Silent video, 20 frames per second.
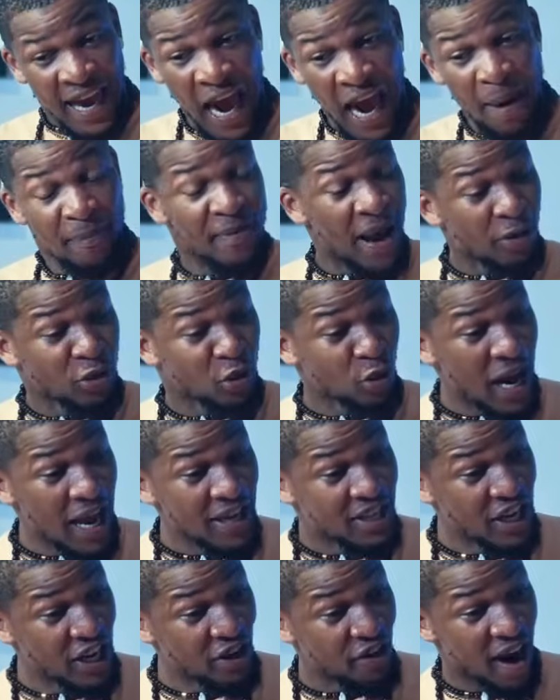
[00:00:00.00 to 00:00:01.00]
came down to
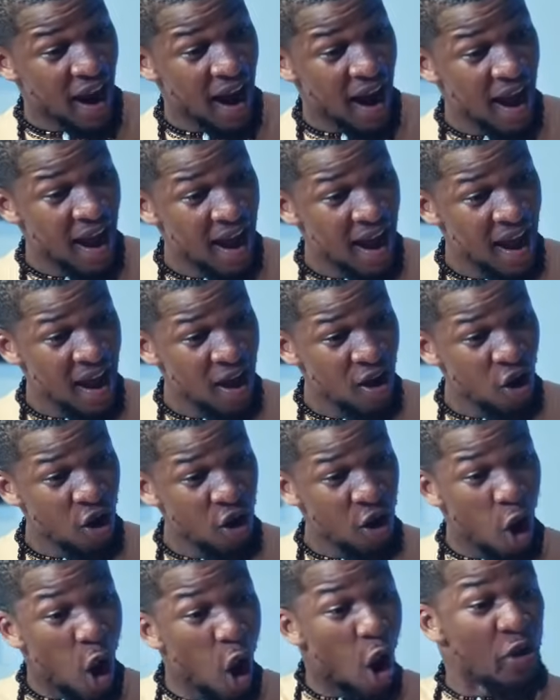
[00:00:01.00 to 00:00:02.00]
Nigeria
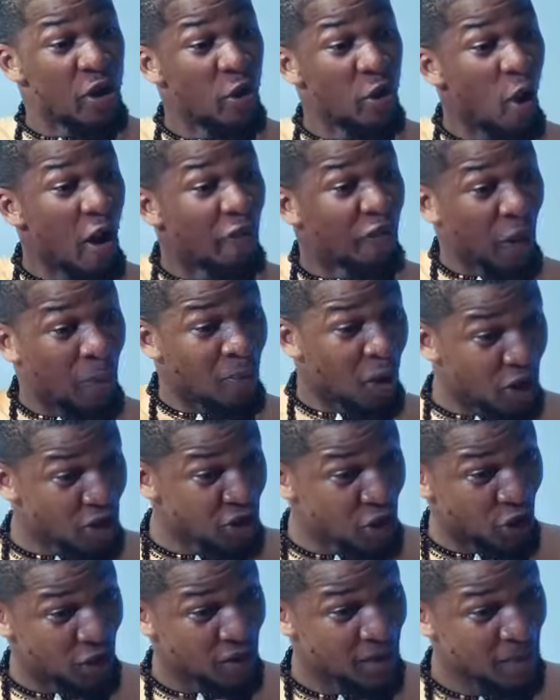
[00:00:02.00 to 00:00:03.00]
all the way from
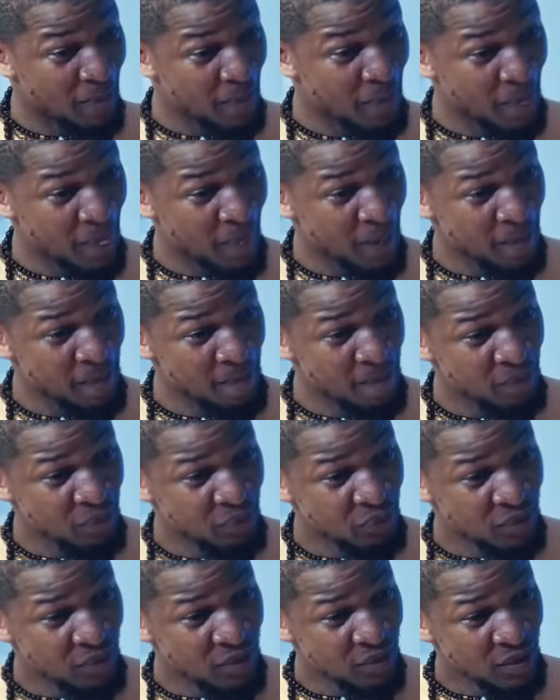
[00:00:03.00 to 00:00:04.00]
London
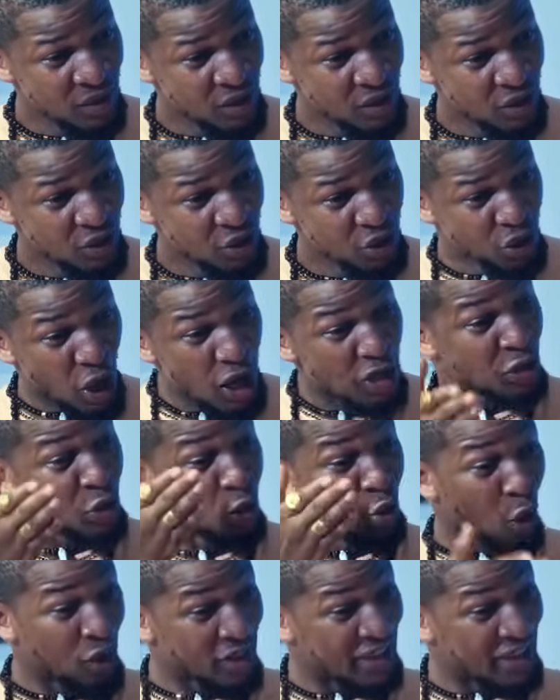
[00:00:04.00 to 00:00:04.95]
just to